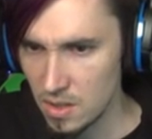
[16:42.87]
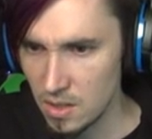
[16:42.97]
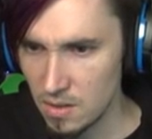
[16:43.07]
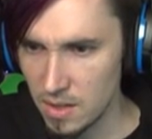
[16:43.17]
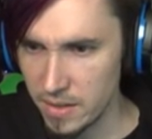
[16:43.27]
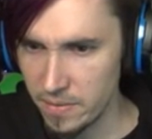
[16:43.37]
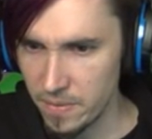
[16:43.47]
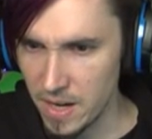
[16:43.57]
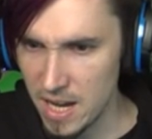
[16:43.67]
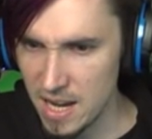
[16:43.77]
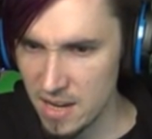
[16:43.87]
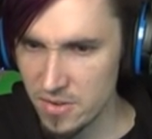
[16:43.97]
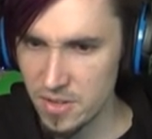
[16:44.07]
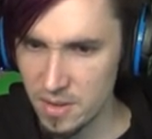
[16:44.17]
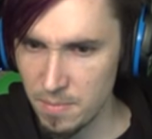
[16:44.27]
Alright, find and
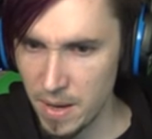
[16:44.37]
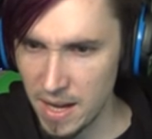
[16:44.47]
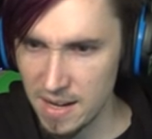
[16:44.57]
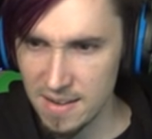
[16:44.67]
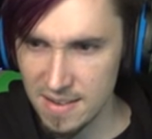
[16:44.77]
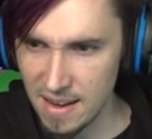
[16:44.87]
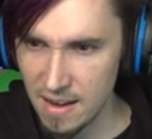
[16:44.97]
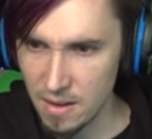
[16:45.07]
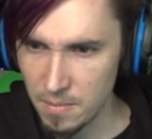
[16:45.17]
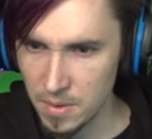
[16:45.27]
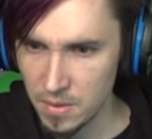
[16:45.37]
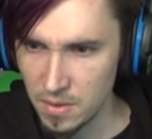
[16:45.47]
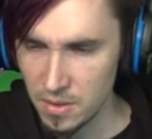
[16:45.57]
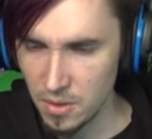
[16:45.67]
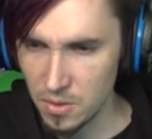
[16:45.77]
enter the abandoned dam.
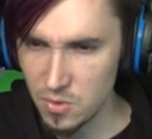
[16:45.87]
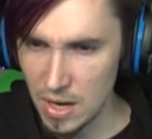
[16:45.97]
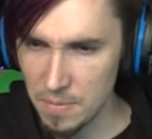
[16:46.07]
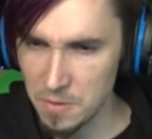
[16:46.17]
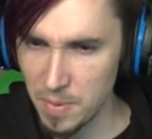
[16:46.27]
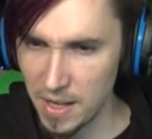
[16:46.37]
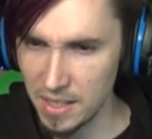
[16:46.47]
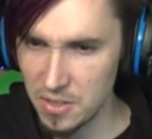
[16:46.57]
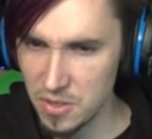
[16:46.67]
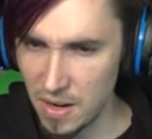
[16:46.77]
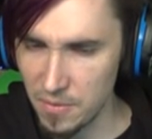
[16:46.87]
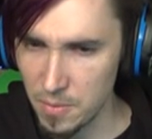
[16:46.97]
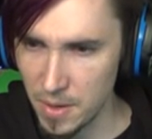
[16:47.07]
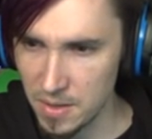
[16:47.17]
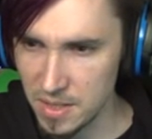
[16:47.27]
The old trapper is badly injured after a
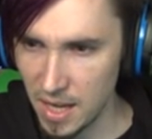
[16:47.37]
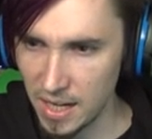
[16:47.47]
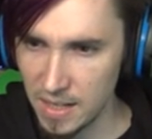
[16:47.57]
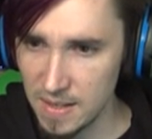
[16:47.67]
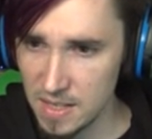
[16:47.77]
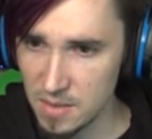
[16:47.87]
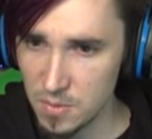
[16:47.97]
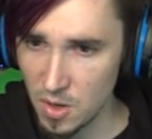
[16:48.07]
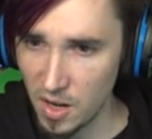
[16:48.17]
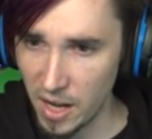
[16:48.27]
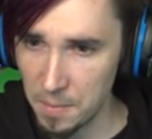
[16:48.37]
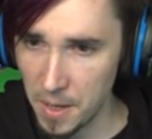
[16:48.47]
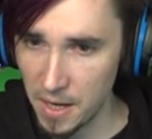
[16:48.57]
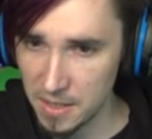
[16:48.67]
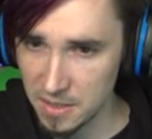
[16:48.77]
bear attack and needs some strong
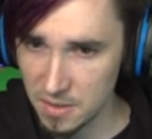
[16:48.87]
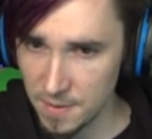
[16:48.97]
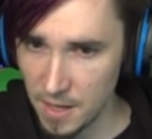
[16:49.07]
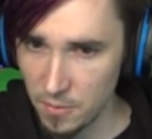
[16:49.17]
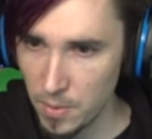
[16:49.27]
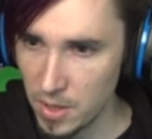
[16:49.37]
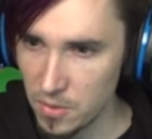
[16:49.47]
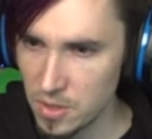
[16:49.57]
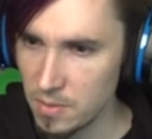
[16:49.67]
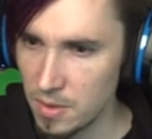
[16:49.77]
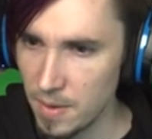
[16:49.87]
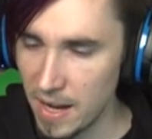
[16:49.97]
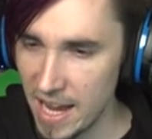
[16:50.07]
antibiotics to survive. You might know something about